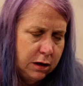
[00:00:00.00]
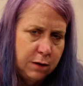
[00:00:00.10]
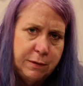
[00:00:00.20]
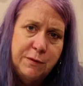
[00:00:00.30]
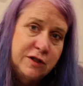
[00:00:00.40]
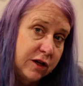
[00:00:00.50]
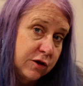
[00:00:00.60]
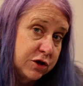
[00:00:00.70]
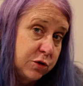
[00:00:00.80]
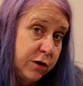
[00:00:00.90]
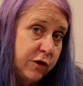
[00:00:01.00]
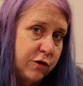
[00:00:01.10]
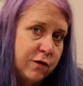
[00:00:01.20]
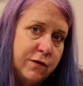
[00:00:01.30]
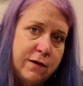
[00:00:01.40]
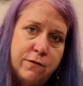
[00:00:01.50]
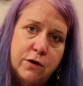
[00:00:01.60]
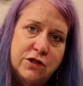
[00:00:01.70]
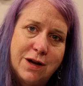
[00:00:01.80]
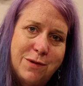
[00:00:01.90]
I'm going to tell you a little story though. The very
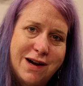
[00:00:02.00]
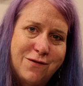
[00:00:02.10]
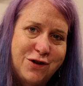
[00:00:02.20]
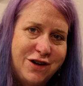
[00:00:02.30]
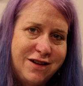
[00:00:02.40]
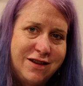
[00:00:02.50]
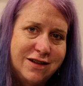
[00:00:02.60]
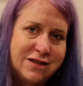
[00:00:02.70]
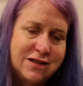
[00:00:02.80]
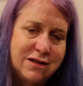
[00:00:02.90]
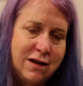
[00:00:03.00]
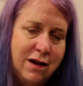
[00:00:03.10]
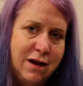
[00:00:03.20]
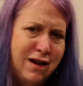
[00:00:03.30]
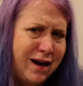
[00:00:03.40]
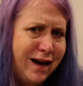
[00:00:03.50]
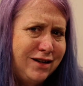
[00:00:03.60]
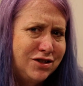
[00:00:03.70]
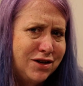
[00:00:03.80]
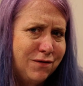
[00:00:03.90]
first time I ever did this, I
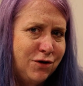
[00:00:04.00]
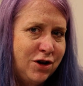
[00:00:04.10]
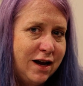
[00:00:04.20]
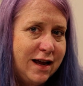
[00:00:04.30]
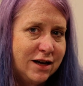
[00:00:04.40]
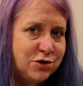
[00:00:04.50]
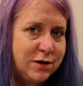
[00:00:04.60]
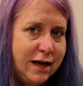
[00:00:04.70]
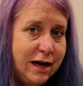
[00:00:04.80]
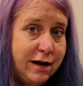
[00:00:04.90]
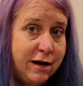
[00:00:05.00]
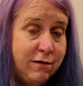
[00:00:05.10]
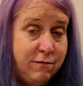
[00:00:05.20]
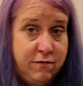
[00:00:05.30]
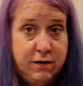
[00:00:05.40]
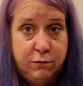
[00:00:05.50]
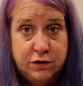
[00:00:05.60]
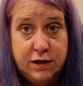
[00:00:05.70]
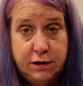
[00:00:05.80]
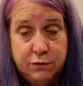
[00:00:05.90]
discovered I actually had, it
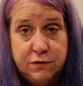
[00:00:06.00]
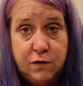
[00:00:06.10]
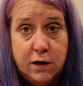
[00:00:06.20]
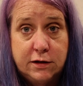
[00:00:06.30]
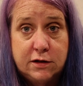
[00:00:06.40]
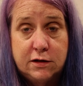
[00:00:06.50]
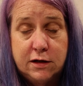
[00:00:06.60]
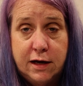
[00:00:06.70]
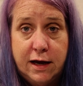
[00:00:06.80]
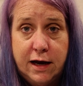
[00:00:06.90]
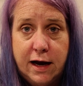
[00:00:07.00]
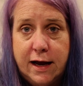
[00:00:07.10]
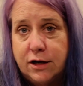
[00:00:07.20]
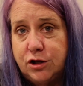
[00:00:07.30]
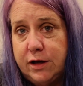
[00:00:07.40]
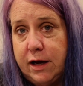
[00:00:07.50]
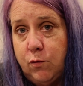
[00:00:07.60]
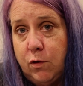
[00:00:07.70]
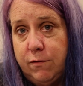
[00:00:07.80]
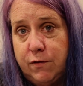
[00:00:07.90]
was fonts, and I actually had
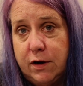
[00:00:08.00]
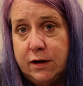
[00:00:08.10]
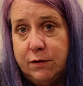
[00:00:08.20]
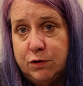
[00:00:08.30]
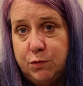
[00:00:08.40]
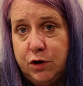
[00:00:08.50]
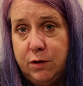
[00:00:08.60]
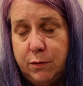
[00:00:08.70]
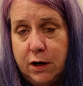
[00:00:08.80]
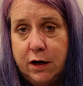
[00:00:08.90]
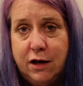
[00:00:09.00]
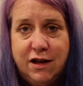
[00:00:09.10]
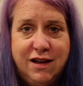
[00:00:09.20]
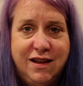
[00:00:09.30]
one font that was put in my